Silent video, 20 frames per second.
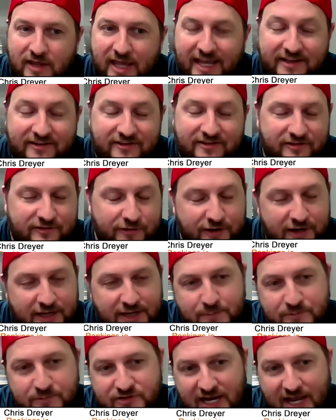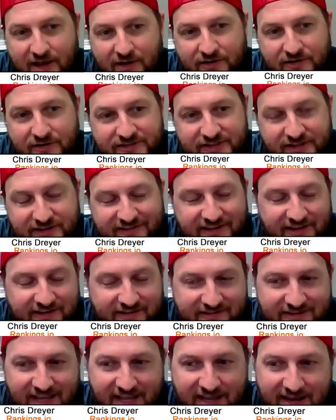extreme challenges,
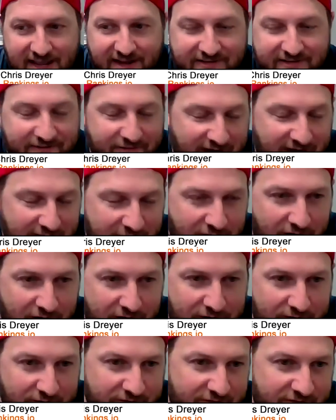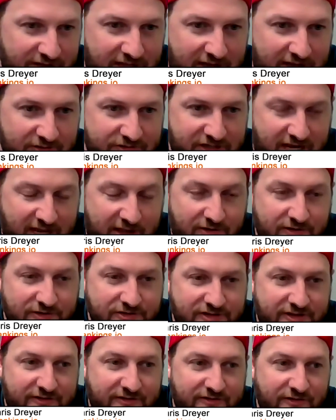these 10x Grant Cardone style
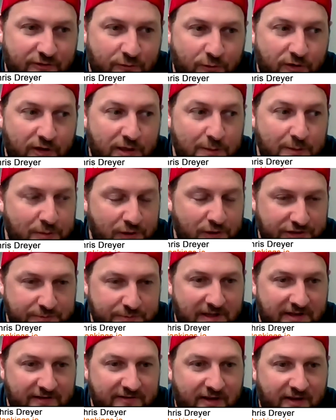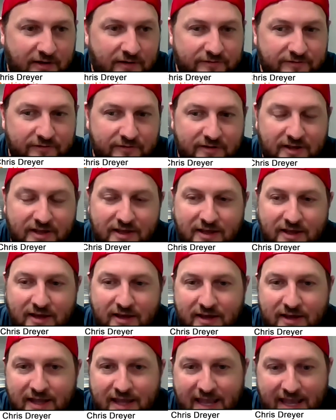challenges, to really push myself.
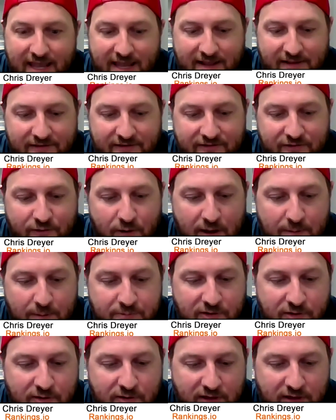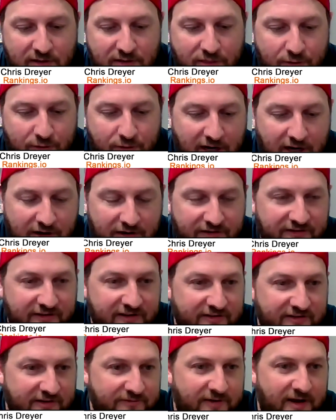And so I'm doing
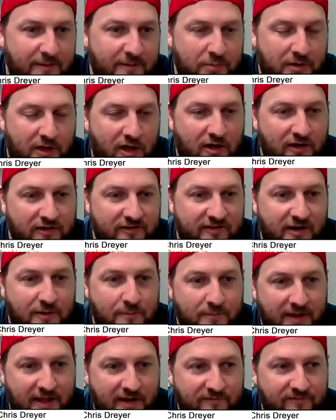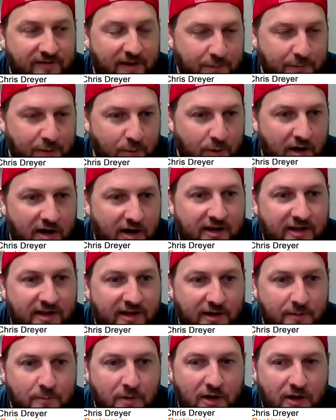365 blogs in, a, in February
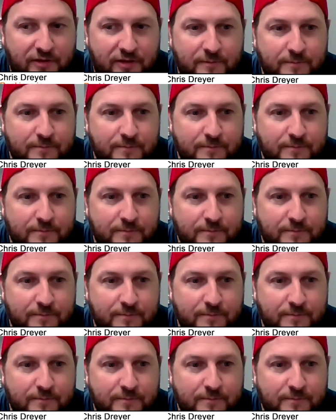in a month.